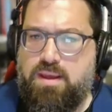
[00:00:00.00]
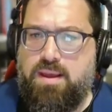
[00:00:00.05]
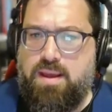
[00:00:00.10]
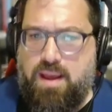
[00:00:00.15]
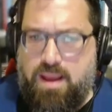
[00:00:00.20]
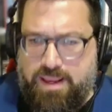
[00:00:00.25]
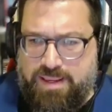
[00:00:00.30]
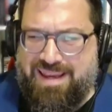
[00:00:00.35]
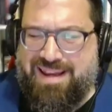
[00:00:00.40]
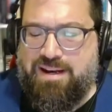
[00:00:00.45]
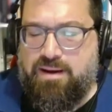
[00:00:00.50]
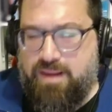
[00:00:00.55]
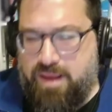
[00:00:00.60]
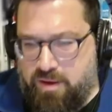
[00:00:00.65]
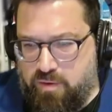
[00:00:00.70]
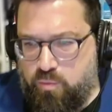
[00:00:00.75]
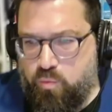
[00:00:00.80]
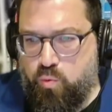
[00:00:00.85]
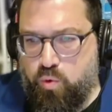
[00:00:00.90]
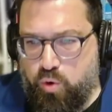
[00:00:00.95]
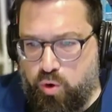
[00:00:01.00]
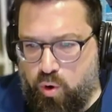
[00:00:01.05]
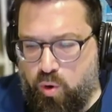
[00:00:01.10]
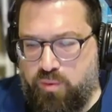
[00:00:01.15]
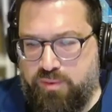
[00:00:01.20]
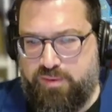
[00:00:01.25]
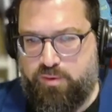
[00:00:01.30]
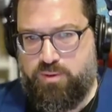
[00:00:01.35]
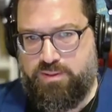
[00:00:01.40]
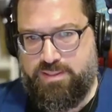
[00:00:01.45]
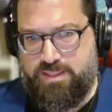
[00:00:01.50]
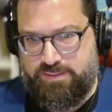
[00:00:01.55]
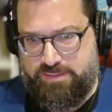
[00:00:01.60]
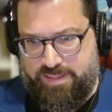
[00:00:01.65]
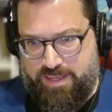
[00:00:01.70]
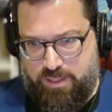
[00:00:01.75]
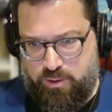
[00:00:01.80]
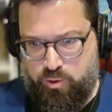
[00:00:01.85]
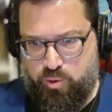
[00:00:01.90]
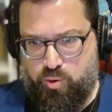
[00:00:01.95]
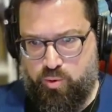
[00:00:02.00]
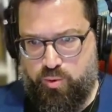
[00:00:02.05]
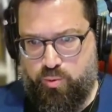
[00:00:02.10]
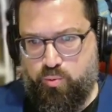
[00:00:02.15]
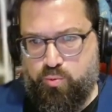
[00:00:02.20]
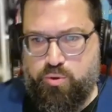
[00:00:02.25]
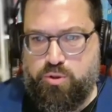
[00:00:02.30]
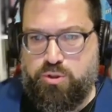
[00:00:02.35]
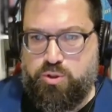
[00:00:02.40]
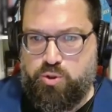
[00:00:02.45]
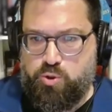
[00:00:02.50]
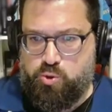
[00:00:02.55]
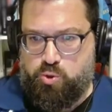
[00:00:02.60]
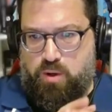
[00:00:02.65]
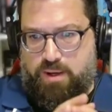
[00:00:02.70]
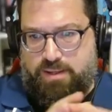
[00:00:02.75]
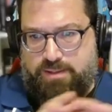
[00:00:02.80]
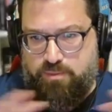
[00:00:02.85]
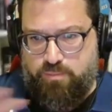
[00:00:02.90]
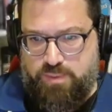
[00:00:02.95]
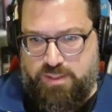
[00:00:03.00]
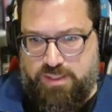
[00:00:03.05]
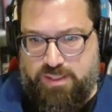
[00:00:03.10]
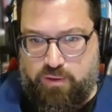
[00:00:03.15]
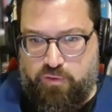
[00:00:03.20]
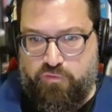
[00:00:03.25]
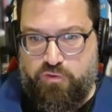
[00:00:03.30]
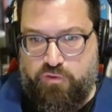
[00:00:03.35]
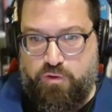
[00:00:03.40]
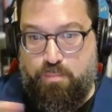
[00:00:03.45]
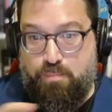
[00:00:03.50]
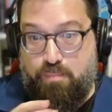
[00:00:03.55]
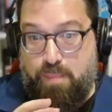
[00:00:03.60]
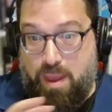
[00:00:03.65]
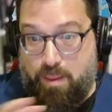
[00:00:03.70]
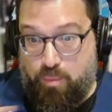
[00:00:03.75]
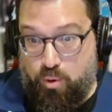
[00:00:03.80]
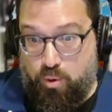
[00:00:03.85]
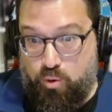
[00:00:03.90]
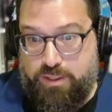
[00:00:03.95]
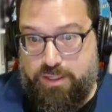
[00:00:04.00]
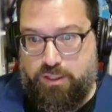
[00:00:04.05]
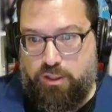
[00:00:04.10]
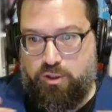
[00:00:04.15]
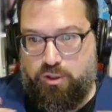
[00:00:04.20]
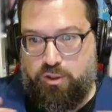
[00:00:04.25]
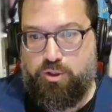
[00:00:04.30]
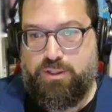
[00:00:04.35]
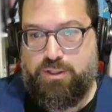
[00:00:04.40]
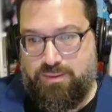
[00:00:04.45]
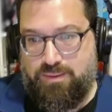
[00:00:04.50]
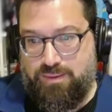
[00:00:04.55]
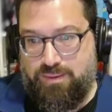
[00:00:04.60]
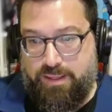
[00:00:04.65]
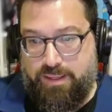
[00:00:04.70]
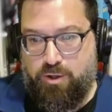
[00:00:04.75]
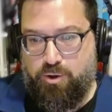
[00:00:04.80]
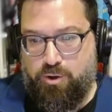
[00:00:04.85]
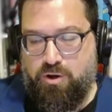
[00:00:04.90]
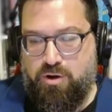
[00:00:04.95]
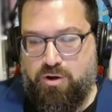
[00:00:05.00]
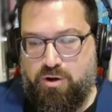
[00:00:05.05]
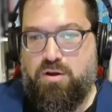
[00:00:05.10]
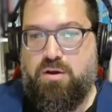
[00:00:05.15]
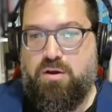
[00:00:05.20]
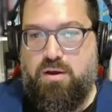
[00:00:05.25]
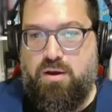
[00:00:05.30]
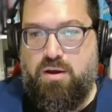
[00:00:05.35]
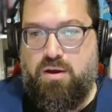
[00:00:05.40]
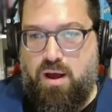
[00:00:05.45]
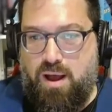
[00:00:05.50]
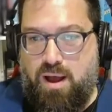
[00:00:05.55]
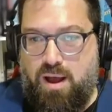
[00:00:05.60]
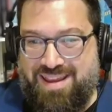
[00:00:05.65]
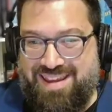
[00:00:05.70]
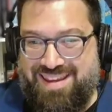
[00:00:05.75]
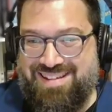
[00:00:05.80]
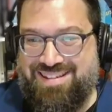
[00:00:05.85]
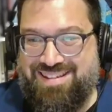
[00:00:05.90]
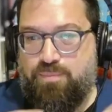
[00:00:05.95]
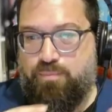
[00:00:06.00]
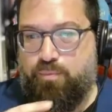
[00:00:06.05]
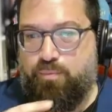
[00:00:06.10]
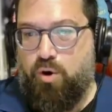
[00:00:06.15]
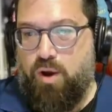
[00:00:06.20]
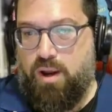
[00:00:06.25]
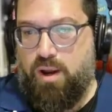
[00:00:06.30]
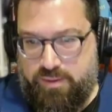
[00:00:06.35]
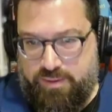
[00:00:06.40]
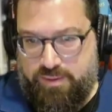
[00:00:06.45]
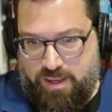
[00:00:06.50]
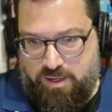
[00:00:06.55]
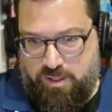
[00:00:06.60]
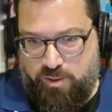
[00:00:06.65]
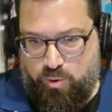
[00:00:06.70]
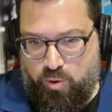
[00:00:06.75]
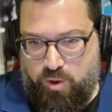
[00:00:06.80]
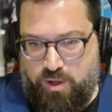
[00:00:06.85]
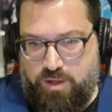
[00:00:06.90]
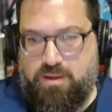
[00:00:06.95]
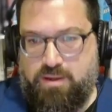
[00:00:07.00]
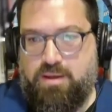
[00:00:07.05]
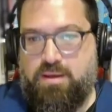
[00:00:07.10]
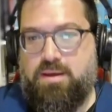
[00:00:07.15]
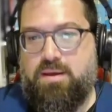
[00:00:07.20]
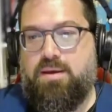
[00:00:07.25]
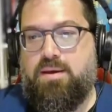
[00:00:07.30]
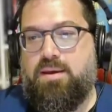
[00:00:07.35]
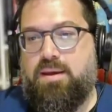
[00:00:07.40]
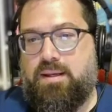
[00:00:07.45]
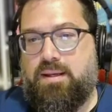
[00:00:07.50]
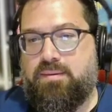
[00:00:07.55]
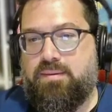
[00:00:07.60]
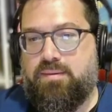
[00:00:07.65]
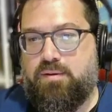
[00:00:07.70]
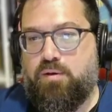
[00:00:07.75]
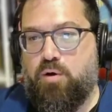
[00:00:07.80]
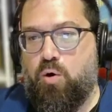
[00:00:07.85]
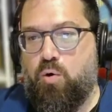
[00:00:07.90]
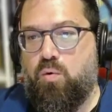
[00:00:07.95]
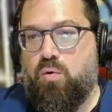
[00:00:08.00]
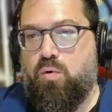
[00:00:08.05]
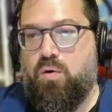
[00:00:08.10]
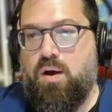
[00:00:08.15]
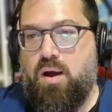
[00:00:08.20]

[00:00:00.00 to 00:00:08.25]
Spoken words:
Again, we're also in that category. We're trying to be kind of the memory and learning layer in the product category. And so